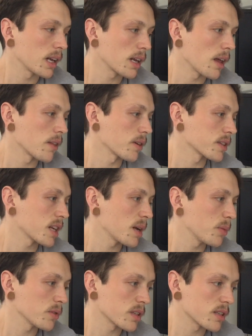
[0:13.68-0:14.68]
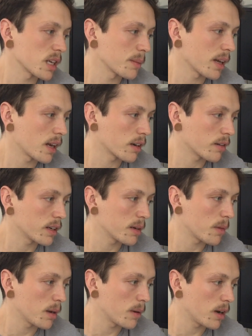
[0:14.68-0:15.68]
the other examples in the same category
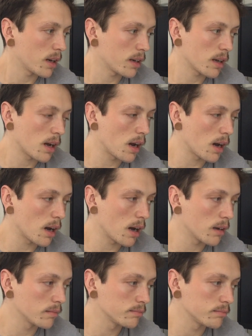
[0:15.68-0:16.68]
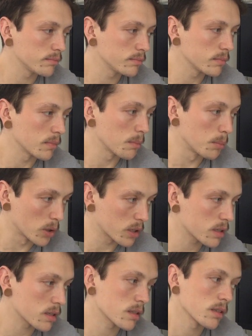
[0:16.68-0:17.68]
in my mind are
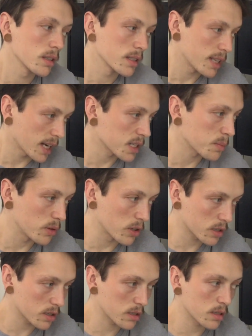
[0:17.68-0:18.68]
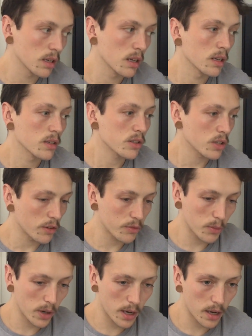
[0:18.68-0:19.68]
books, textbooks,
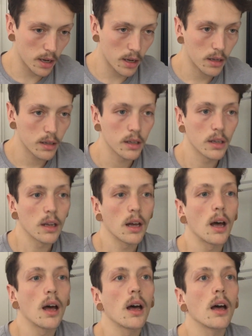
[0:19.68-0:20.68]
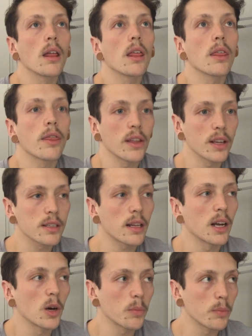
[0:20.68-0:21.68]
software, things
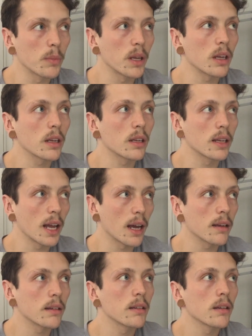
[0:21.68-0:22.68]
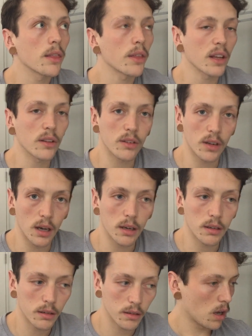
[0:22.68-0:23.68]
that help me get things
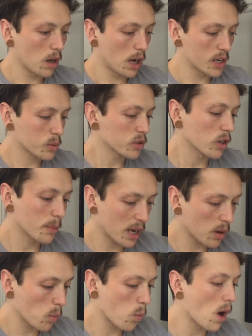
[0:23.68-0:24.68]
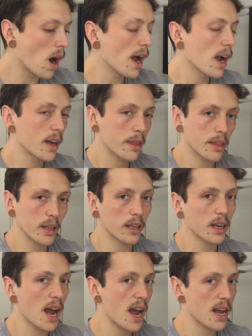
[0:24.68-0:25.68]
done. I just want to talk about why I think
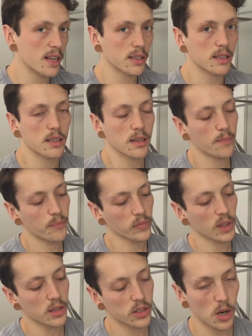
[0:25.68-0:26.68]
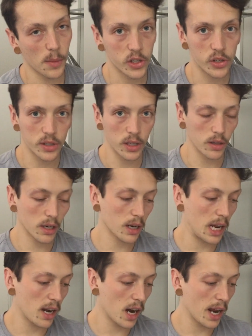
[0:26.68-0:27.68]
it has so much
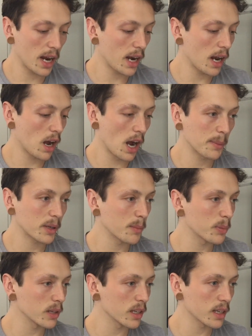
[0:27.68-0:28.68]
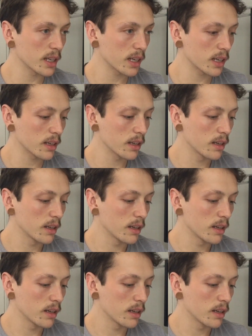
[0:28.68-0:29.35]
utility, and I'm completely